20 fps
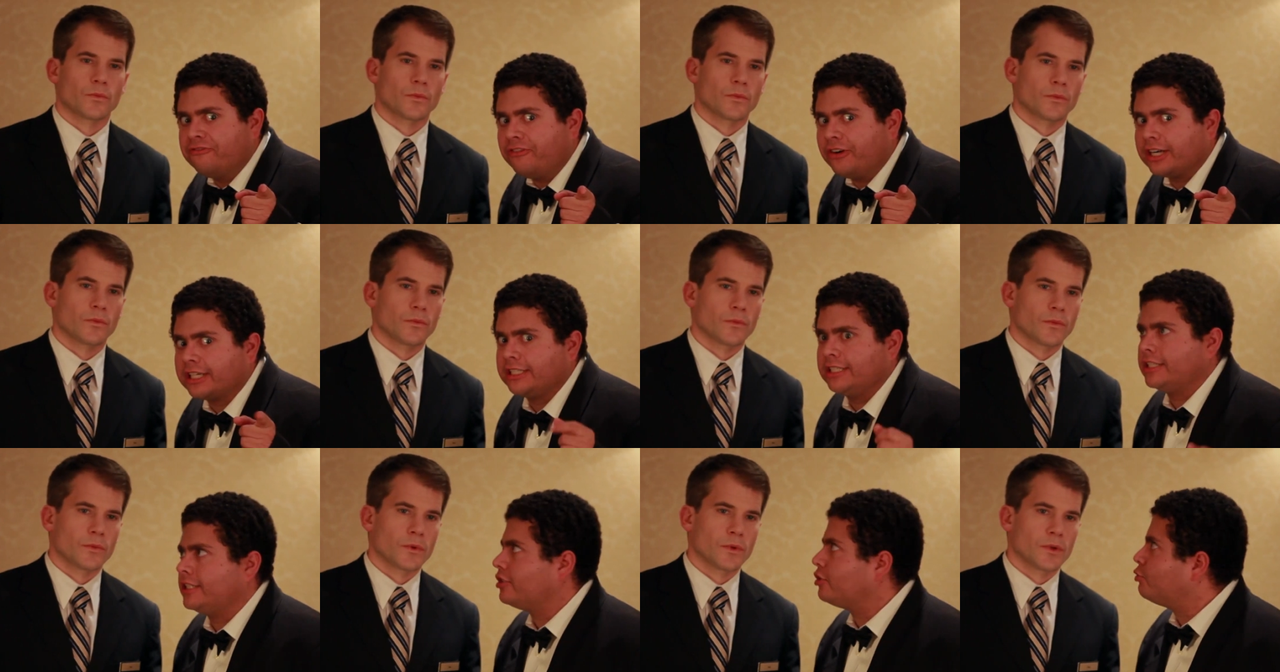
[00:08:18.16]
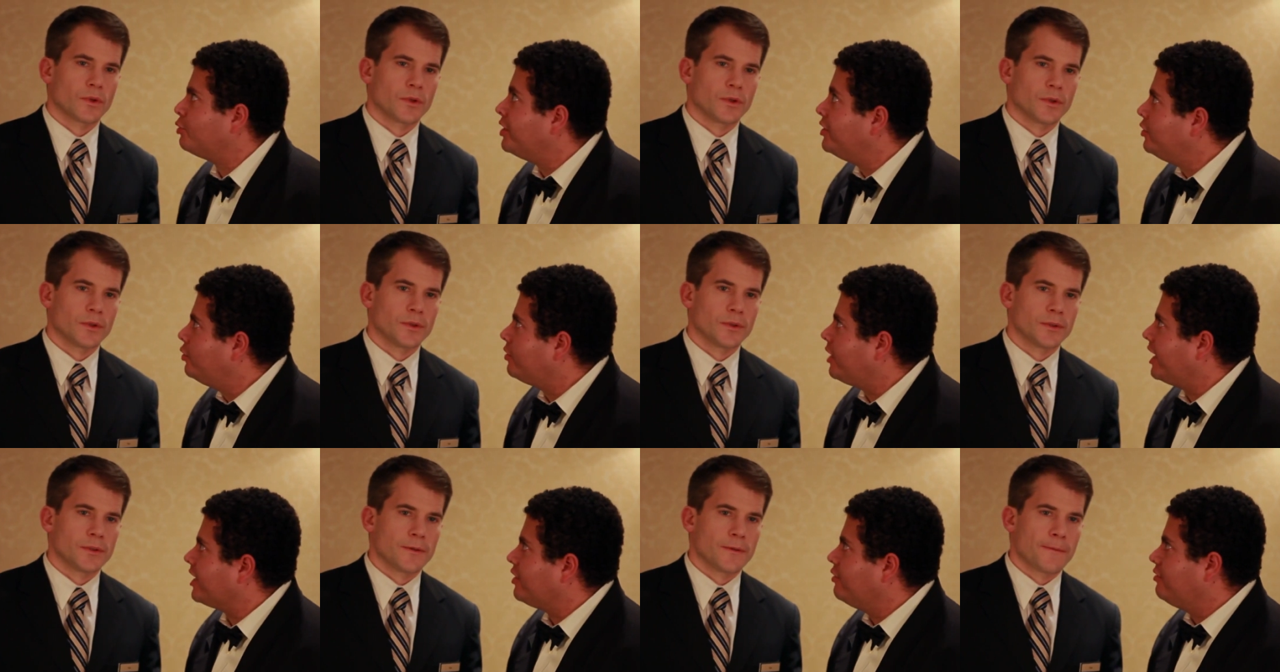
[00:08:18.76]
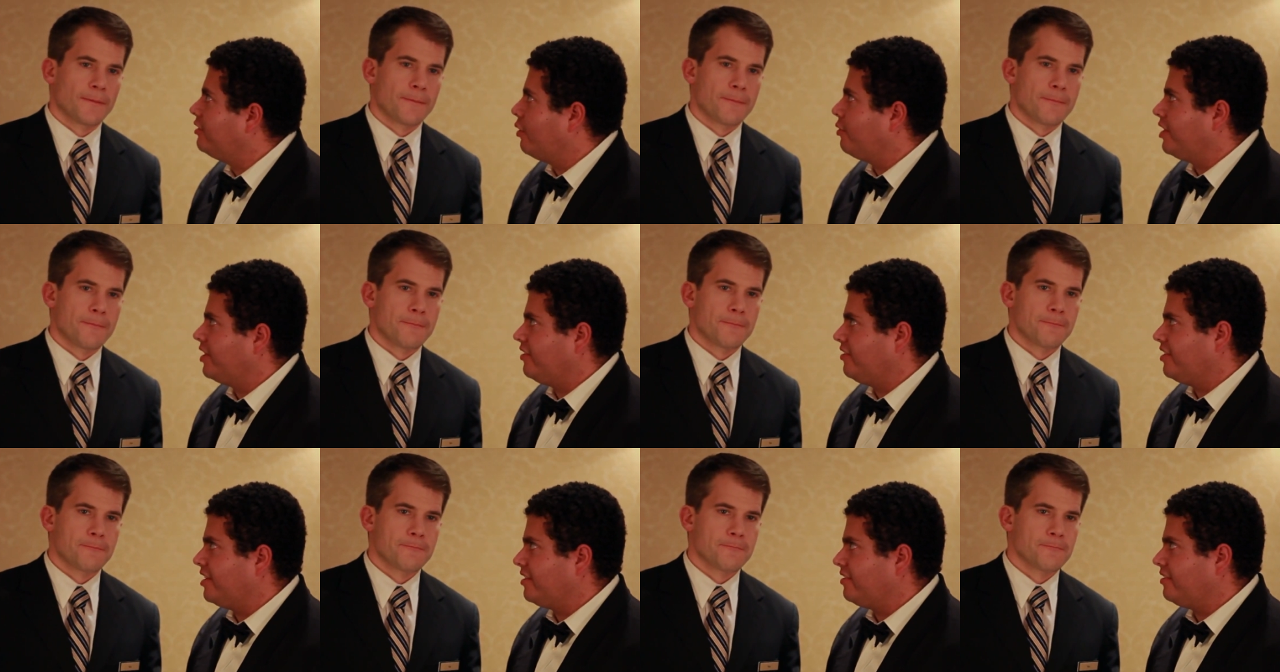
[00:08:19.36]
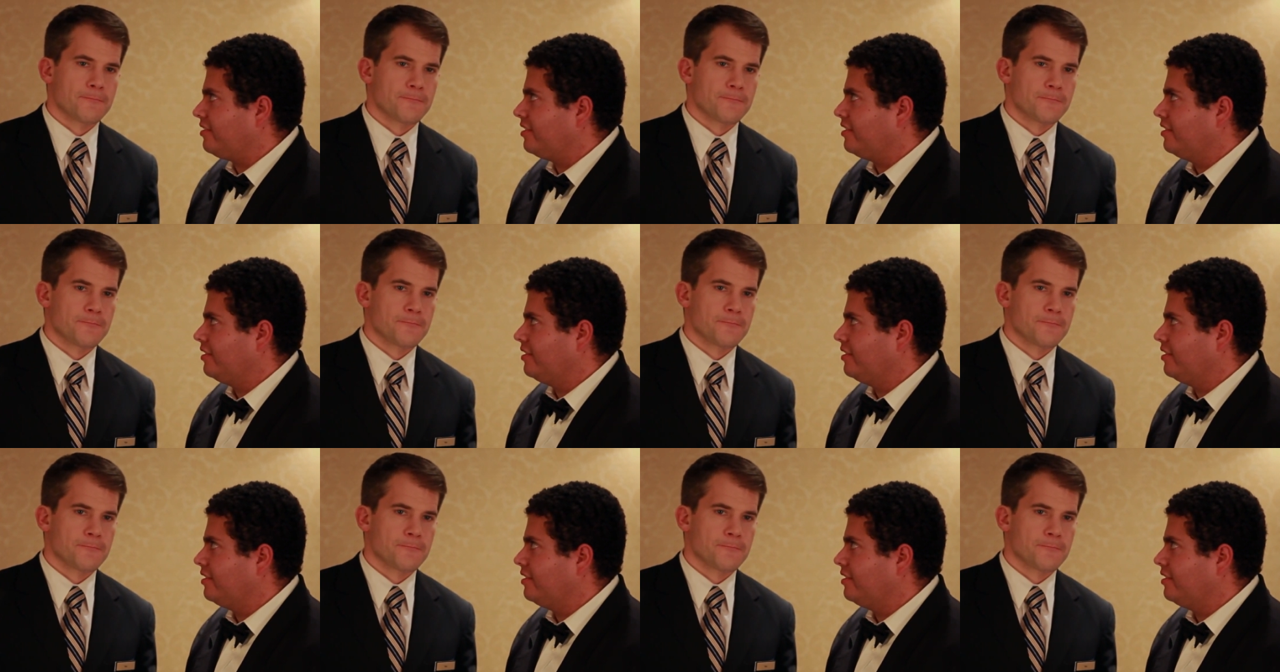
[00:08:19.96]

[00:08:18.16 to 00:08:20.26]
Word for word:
Speaker 1: fucking up, treating you like you don't exist?